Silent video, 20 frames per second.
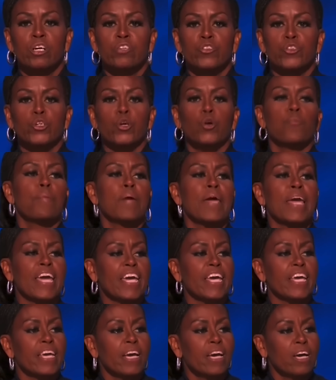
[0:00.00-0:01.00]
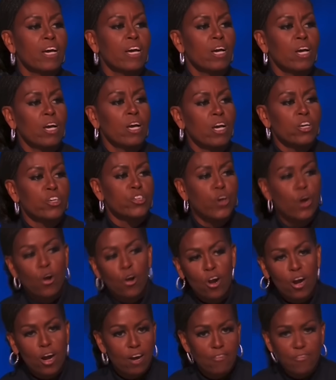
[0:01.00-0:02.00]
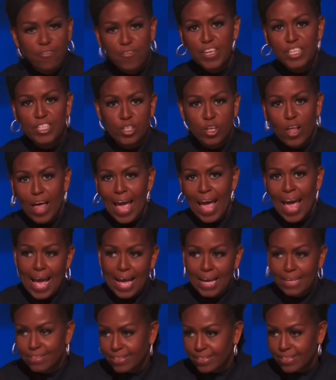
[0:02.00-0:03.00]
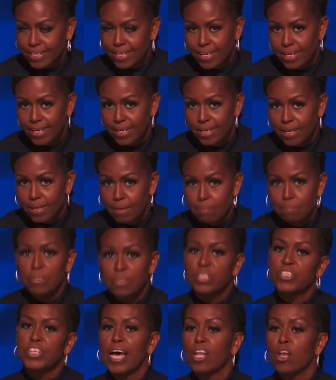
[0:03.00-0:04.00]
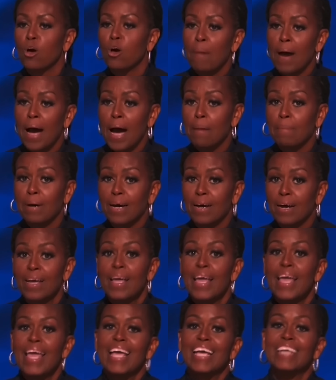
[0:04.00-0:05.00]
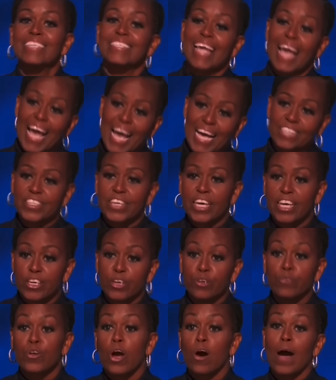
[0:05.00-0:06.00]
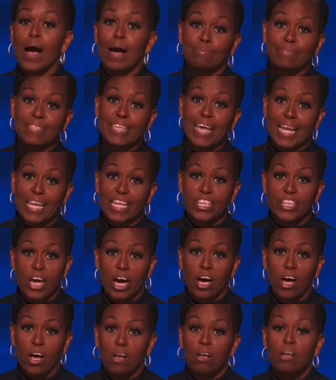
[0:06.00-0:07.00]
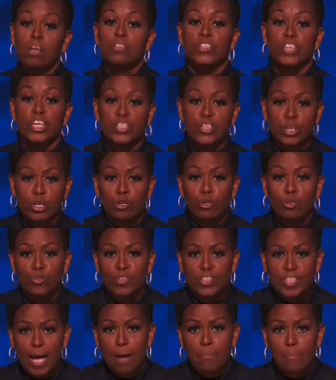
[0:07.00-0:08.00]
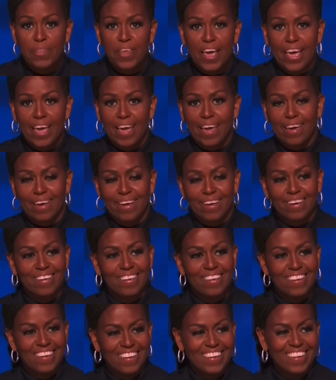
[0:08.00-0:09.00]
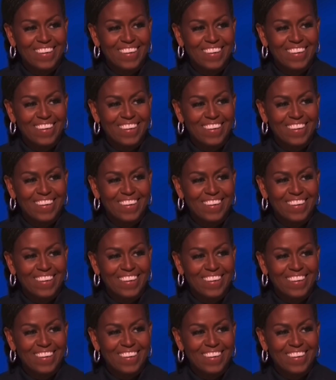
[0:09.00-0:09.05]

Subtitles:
to be your official ask. Michelle Obama is asking you, no, I'm telling y'all, to do something.